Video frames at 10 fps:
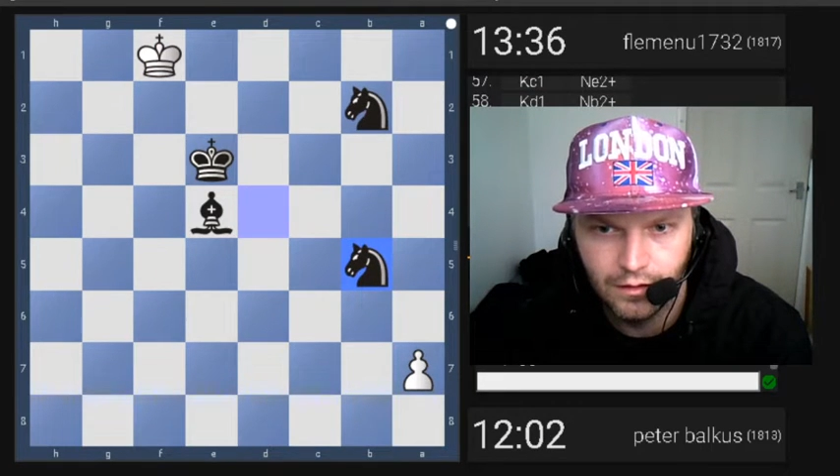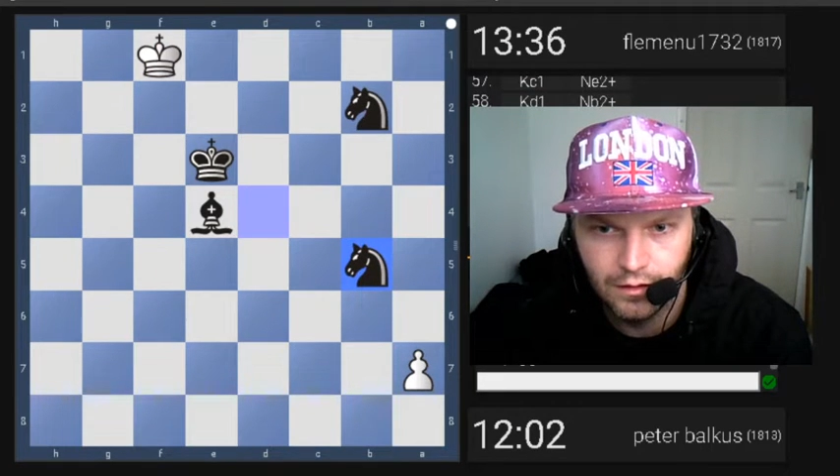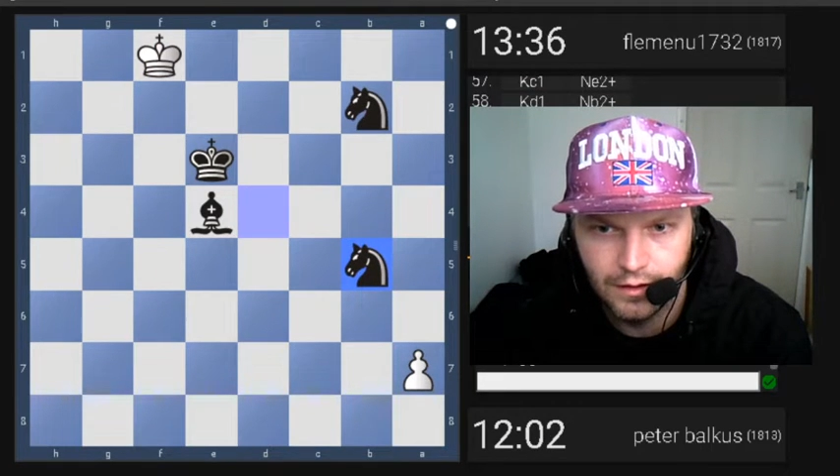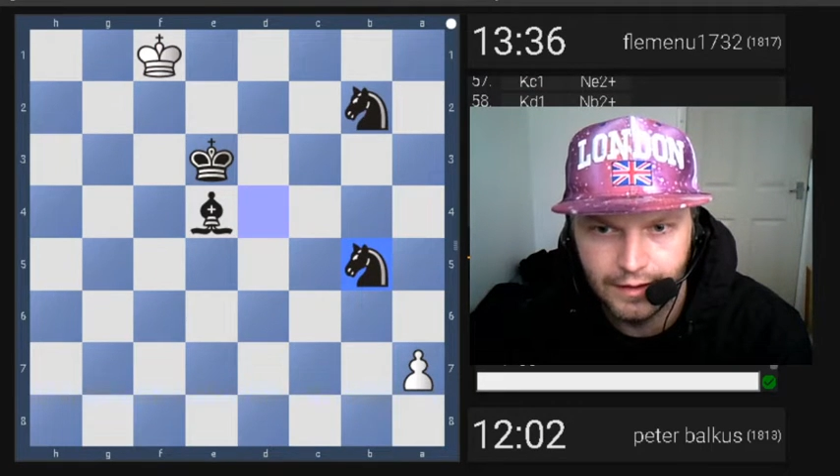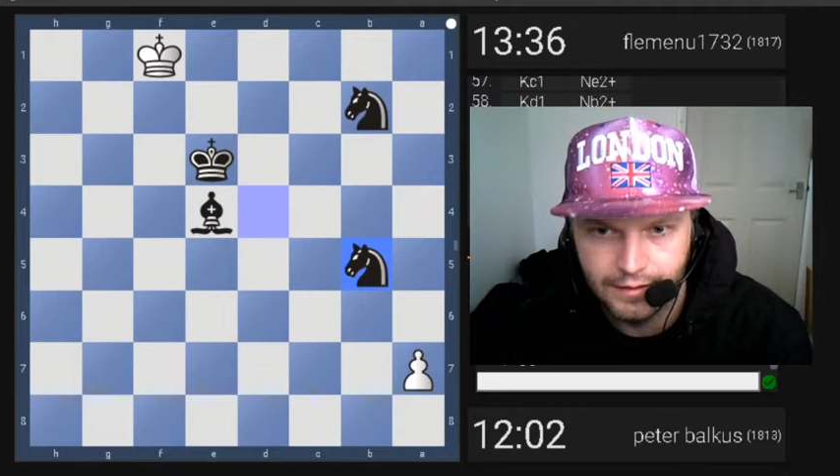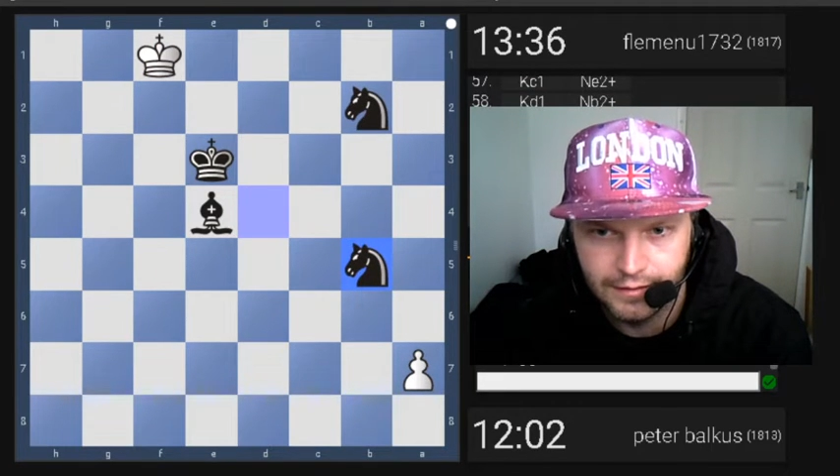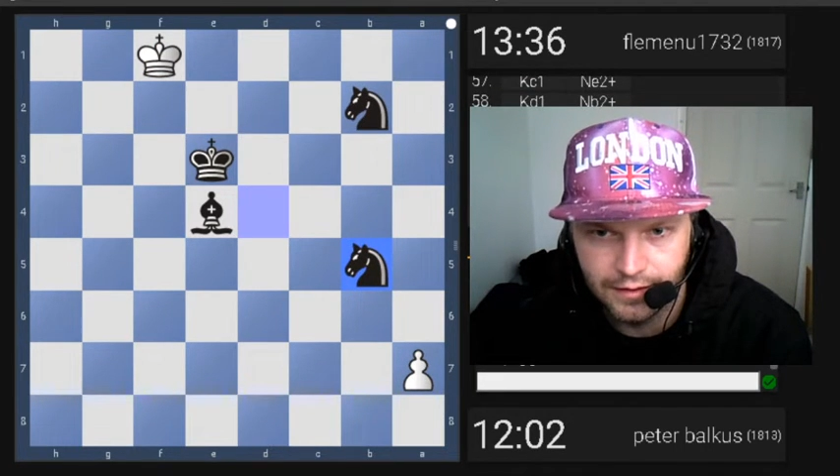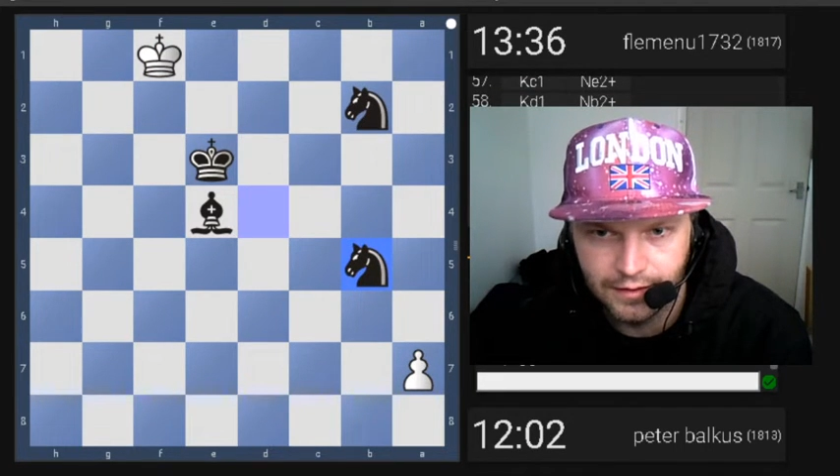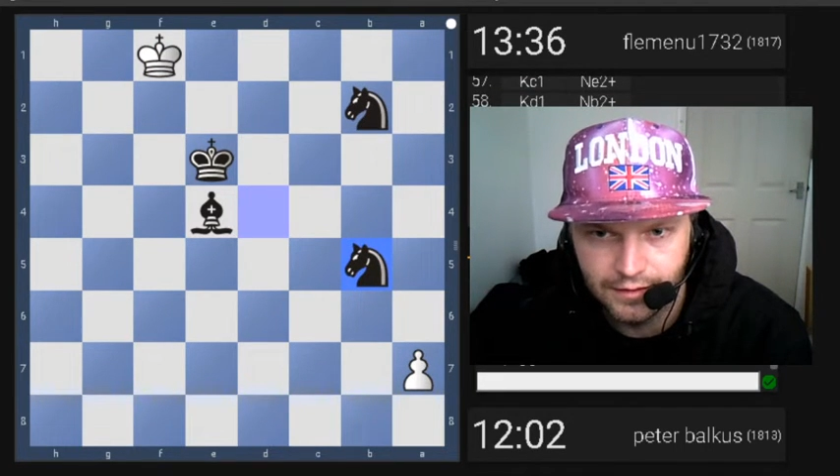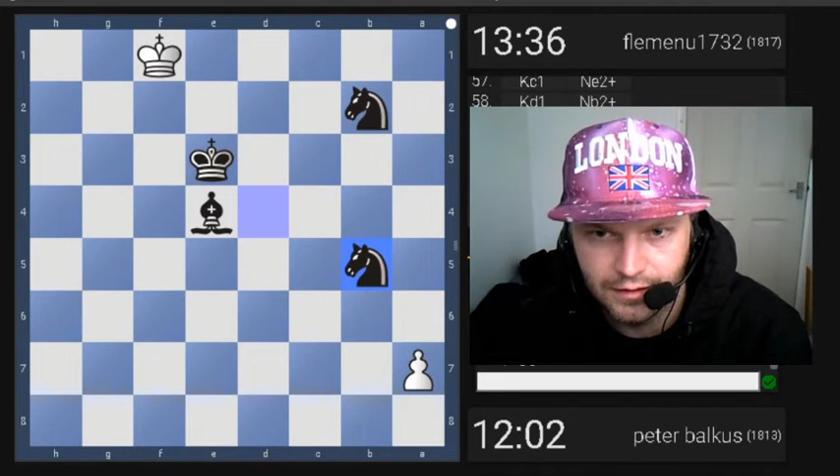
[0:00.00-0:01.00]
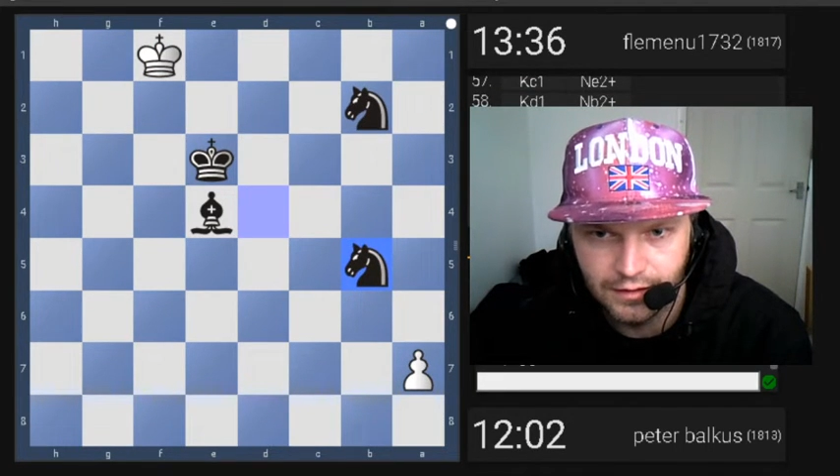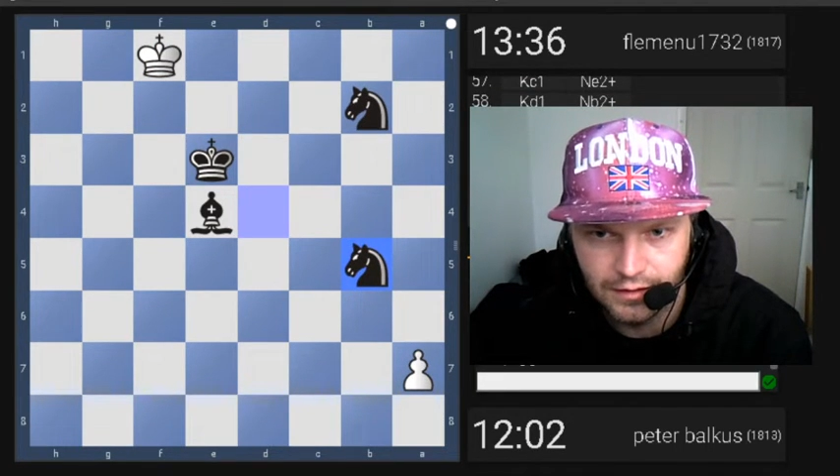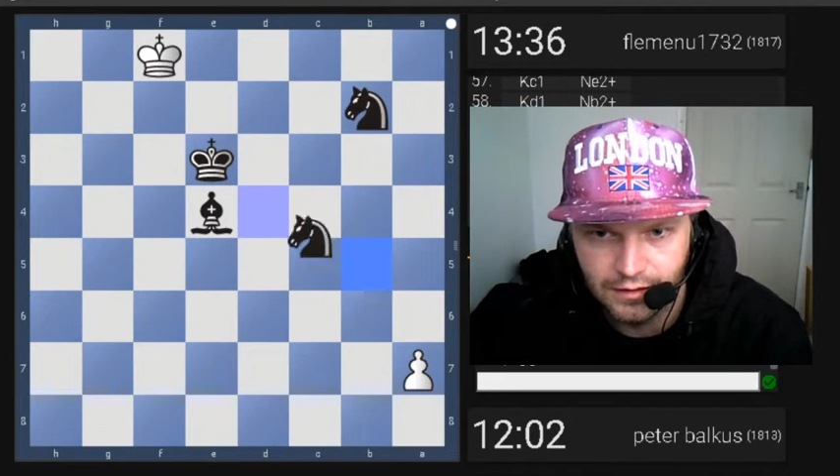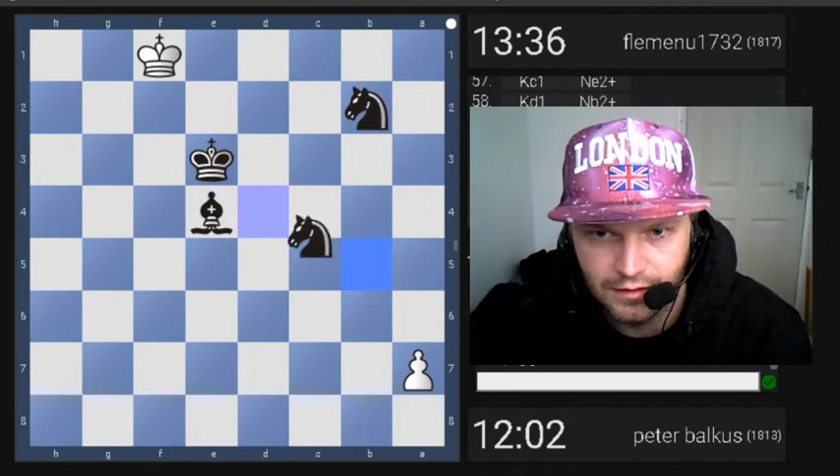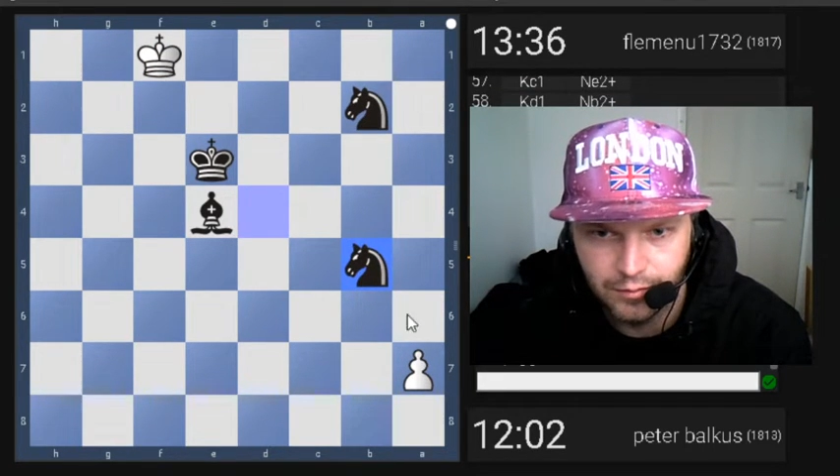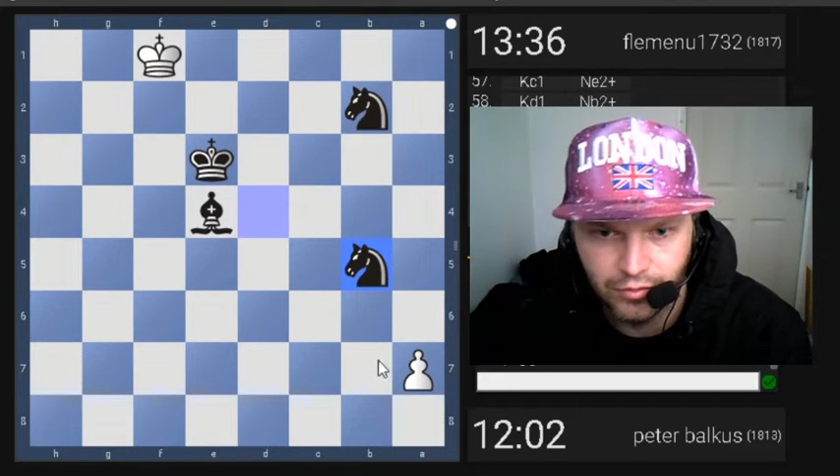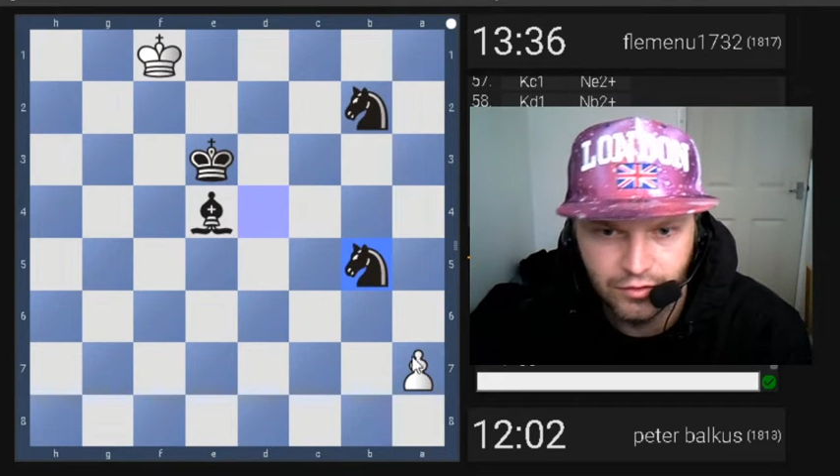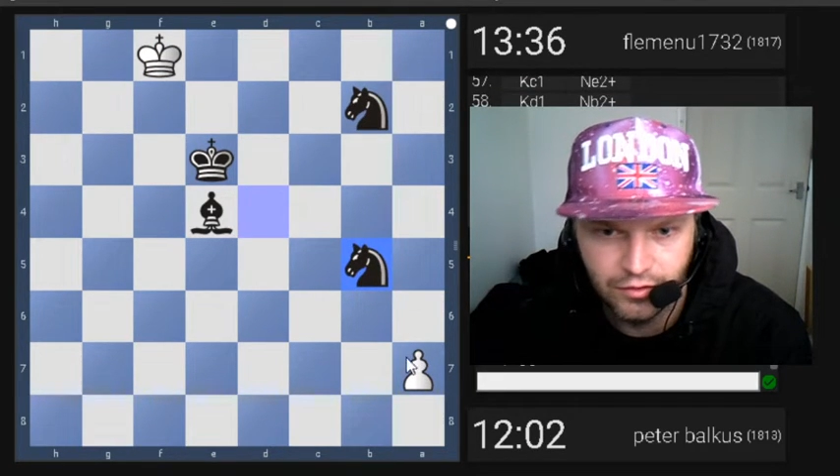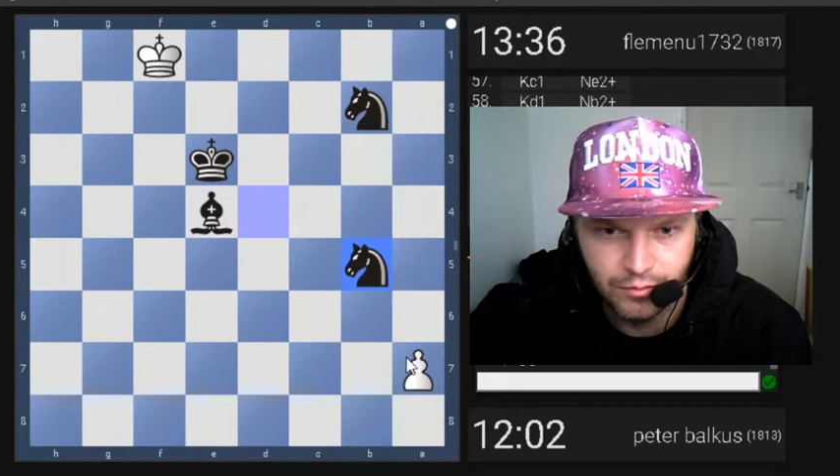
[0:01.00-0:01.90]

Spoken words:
and I think at that point